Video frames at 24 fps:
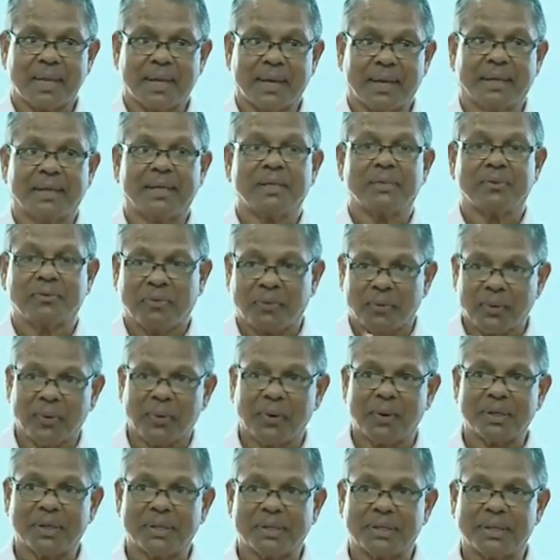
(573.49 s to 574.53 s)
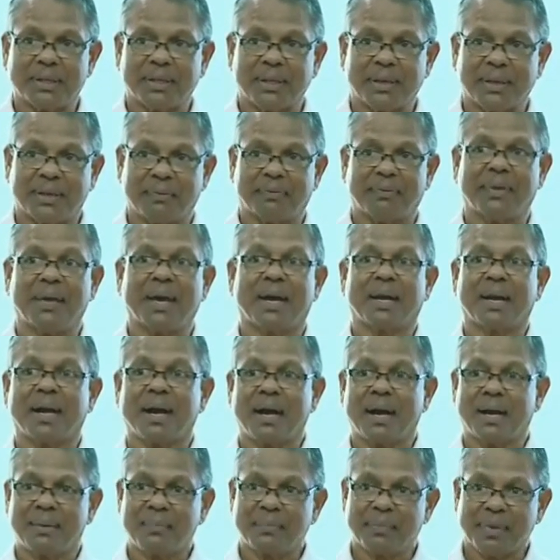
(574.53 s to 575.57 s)
it is false if there
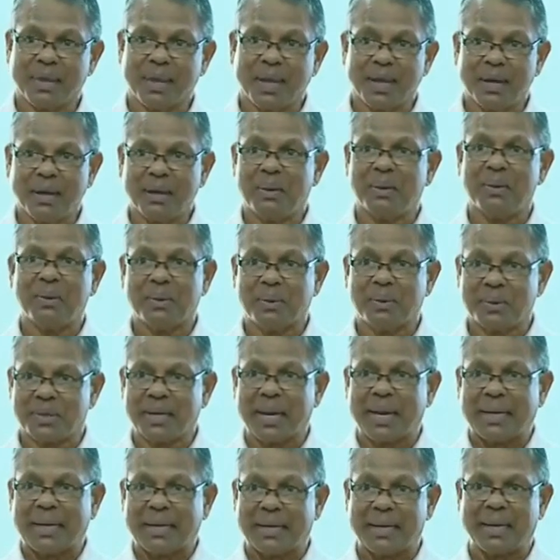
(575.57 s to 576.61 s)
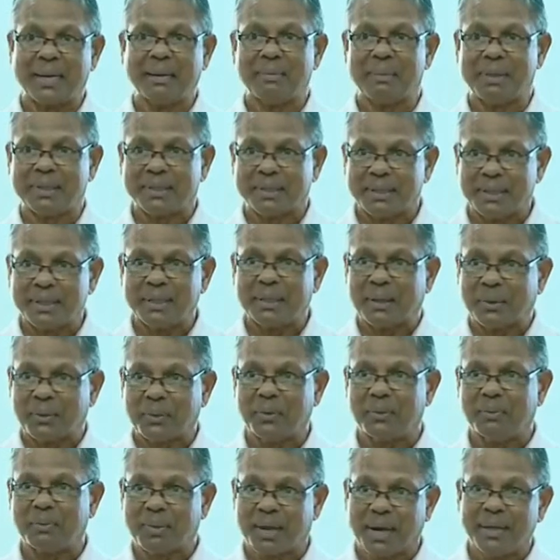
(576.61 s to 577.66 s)
are no 10 tables in the
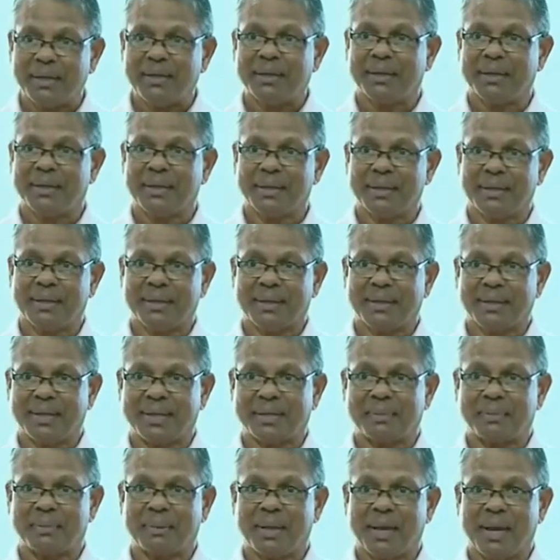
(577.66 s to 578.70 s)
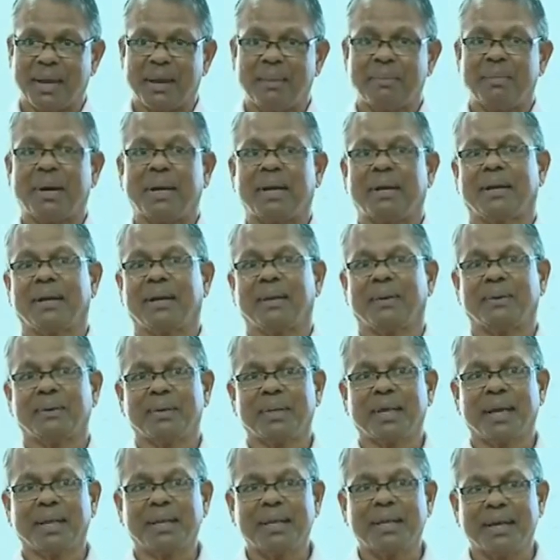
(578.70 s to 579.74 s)
room, right? But on
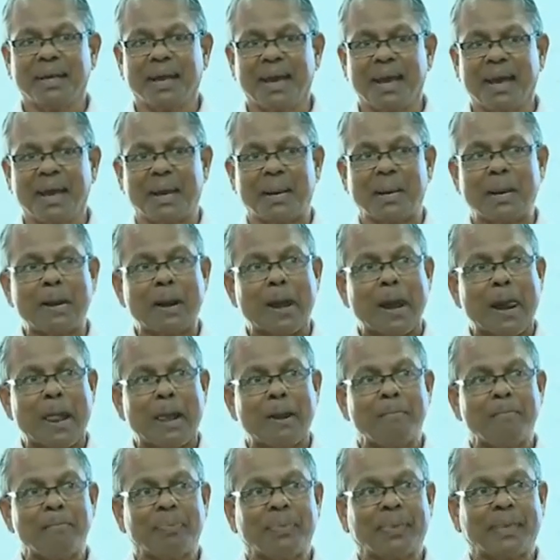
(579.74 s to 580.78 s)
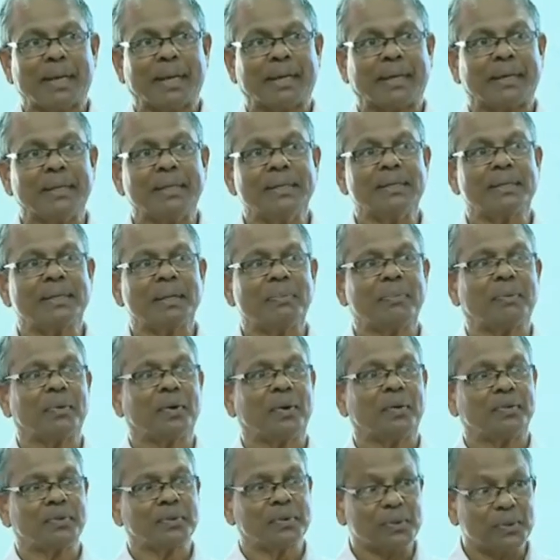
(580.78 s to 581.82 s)
the other hand, the concept
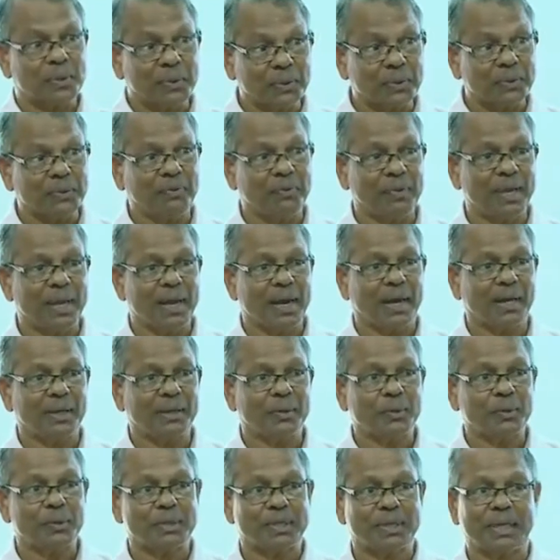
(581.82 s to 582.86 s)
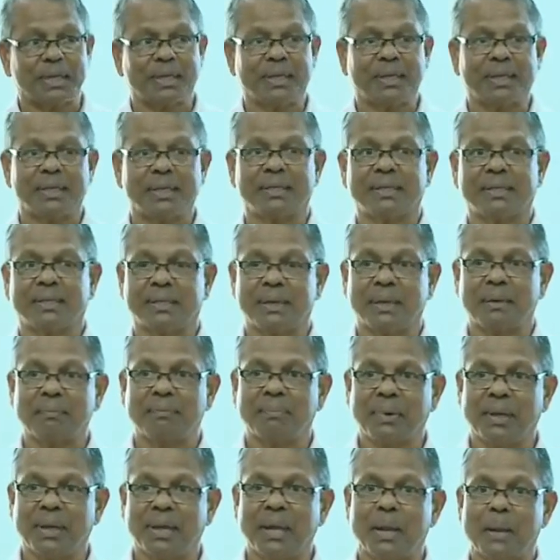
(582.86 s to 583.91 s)
of truth we are using is
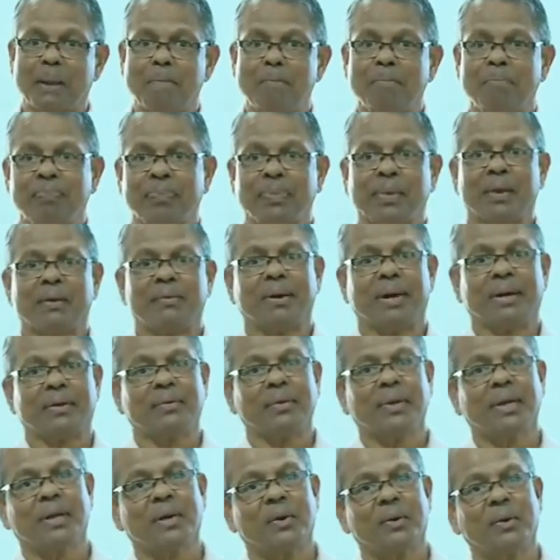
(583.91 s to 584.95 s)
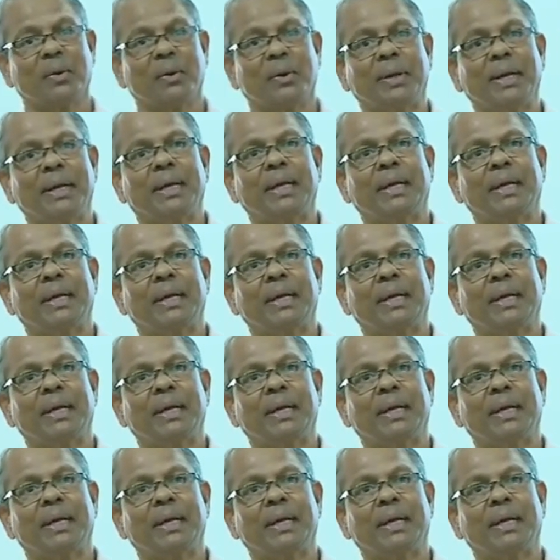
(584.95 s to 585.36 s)
simply what we call,